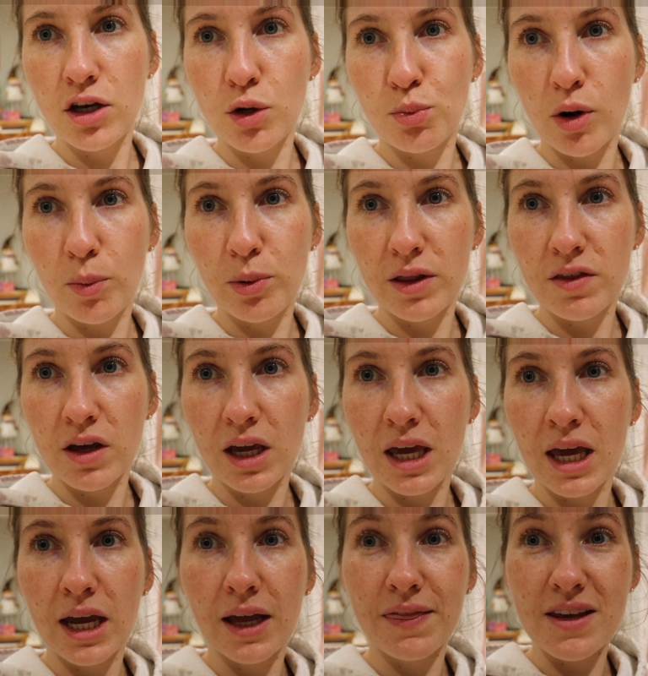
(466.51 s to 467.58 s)
you're probably
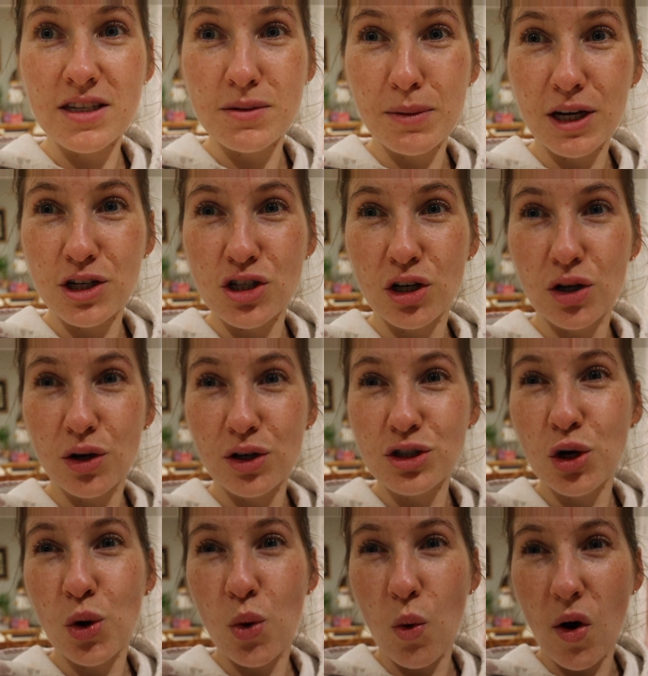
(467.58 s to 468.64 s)
thinking this mixture looks
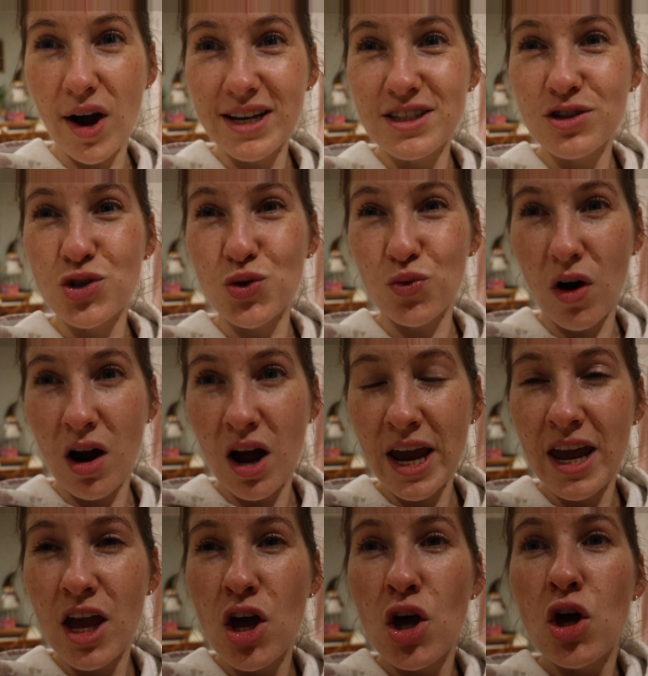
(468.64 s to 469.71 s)
quite dry.